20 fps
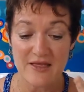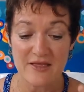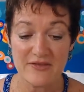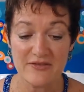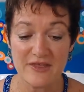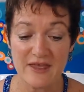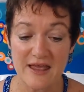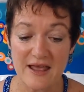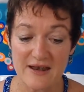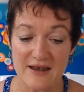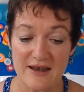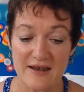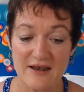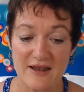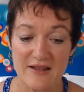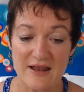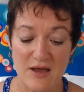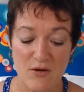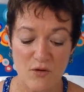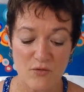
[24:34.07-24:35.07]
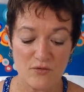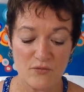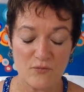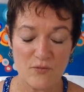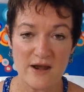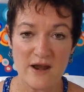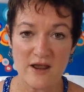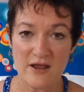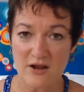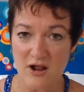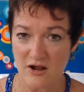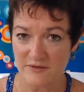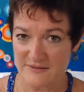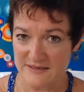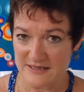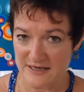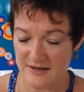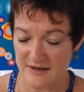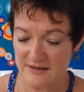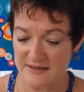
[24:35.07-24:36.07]
I'm just
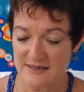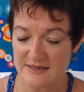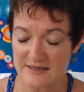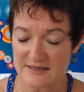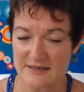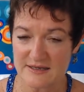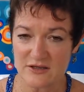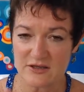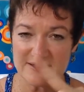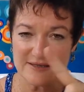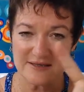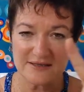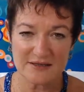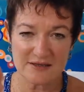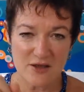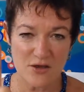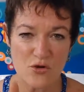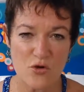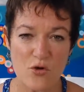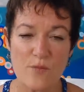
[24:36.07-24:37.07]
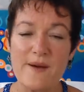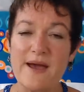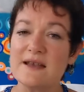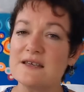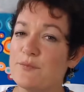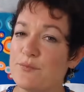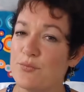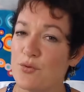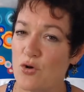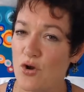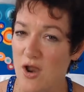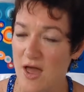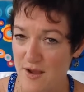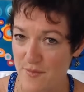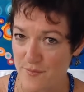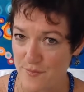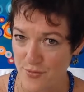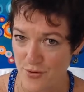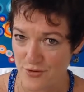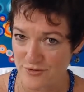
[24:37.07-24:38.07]
going to circle back to Book Like a
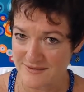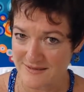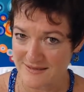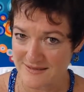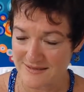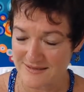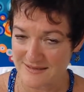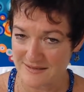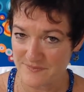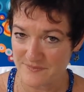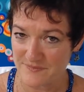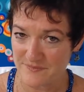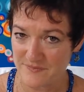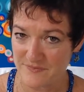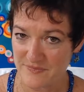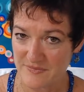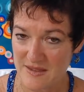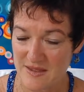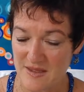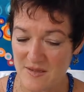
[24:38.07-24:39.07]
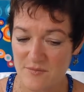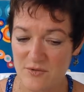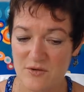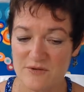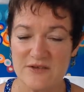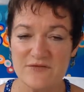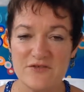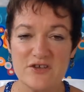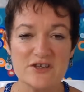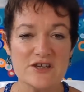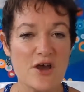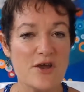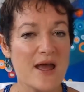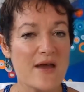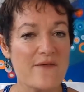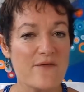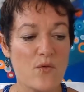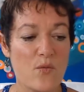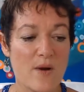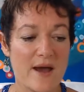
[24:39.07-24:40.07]
Boss. Because if you don't
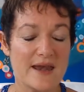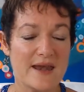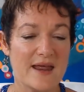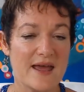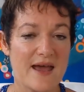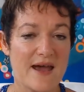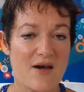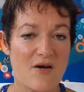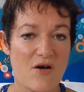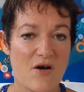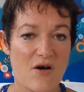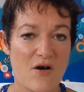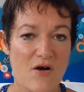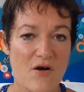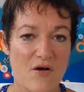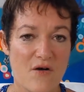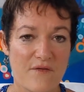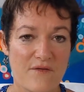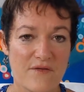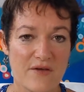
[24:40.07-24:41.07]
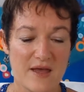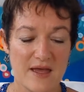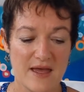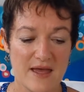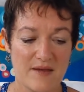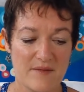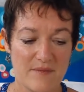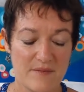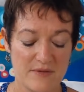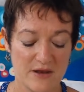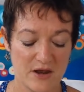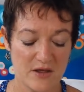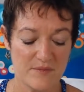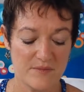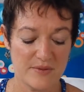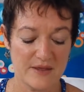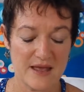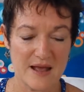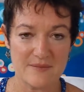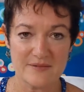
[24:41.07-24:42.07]
have a way now of,
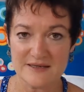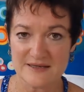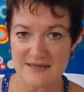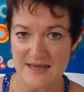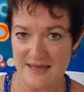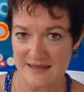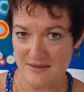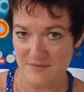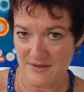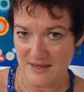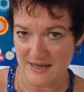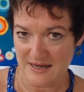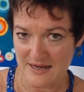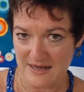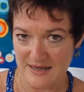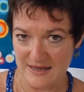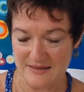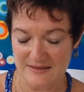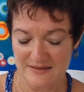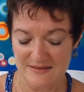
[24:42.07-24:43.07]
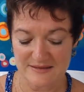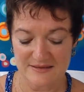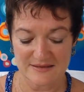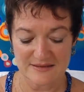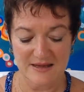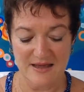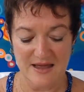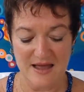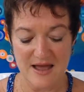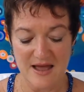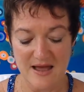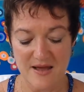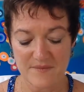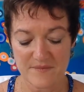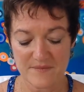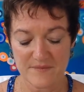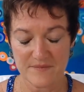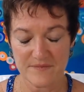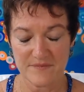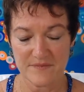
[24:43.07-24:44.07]
being able to take the meetings,
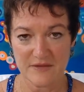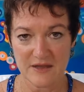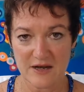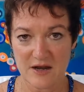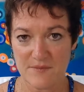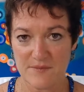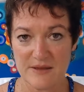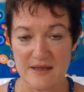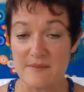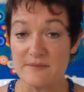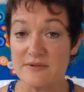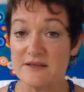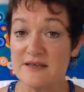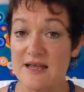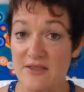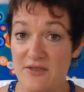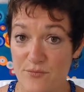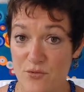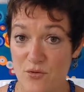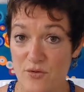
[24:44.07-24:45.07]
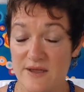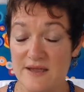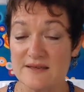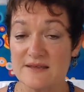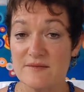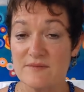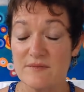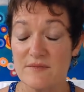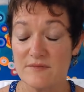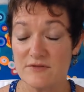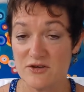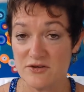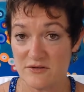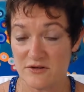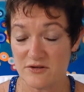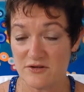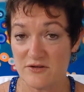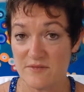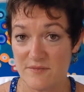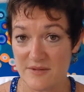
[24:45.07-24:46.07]
be able to take the bookings and to
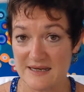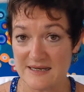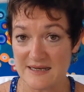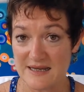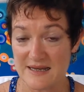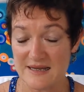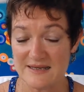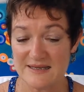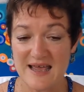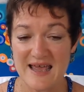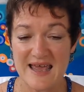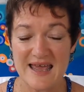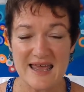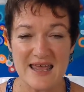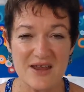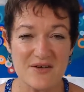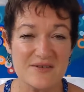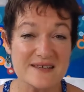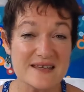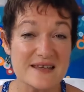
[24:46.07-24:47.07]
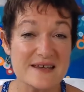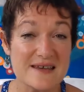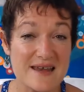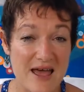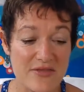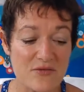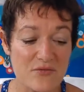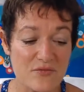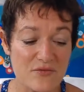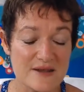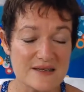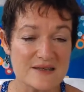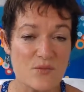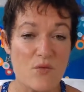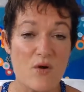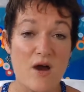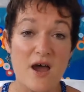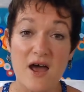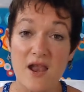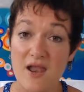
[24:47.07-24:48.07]
do the meetings, here is another reason
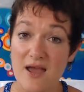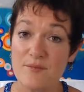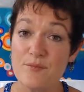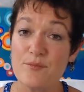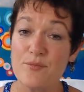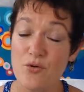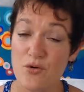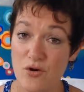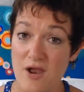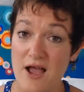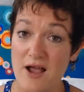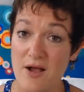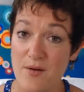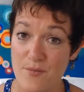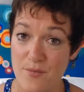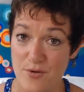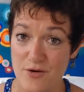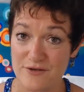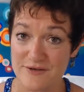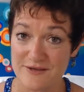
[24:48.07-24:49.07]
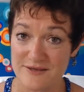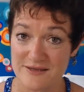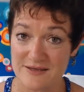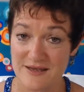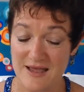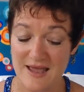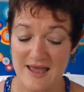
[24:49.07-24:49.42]
why I like Book Like a Boss.